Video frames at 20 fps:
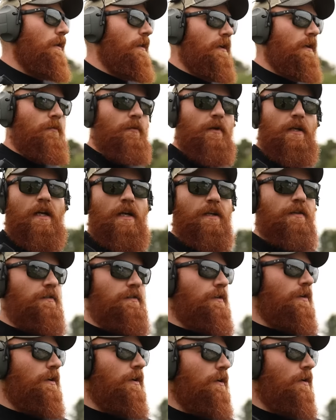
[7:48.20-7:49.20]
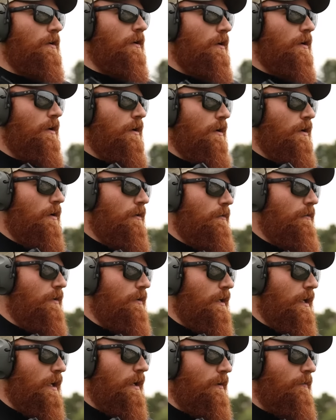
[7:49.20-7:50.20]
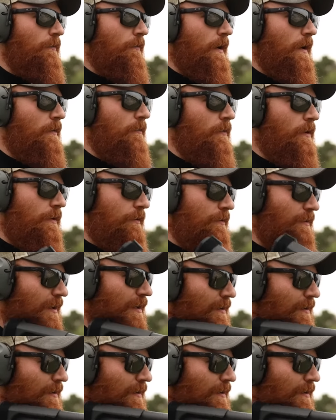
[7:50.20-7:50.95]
think we got it zeroed. Only got like five rounds